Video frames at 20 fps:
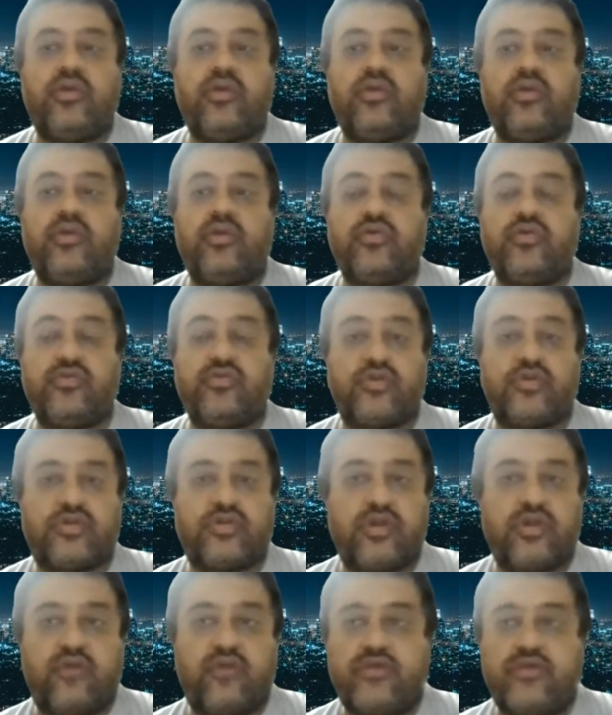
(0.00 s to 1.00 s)
use your
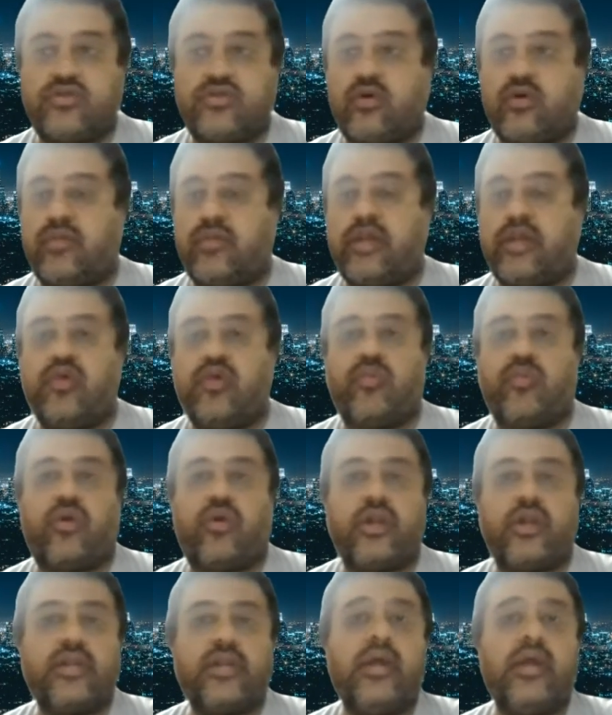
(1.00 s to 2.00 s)
service or buy your
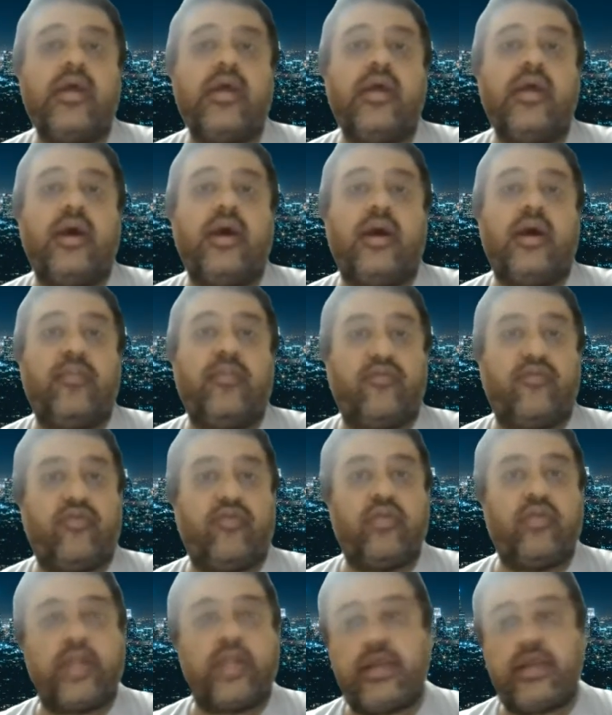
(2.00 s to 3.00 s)
product
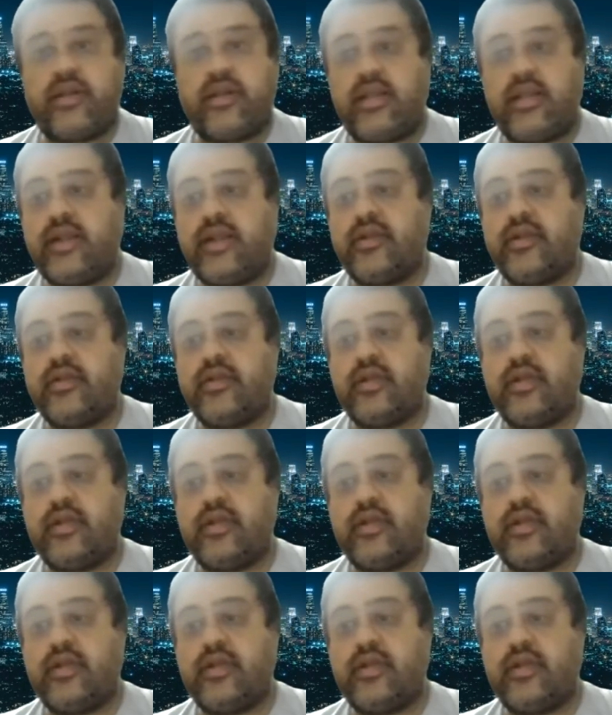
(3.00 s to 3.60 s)
before that date,